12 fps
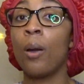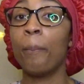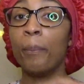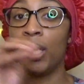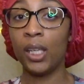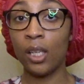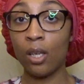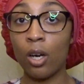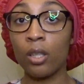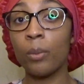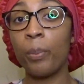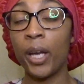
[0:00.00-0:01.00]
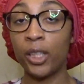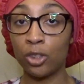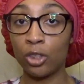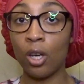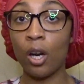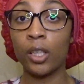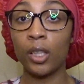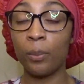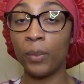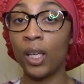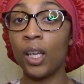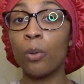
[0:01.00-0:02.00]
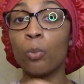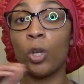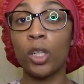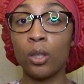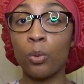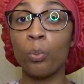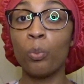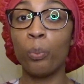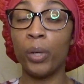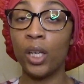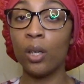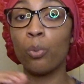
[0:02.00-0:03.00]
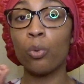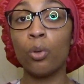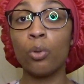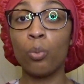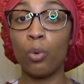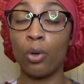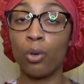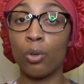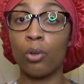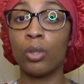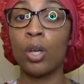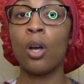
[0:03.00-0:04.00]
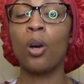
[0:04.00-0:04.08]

men are the patriarchy, men rule the world,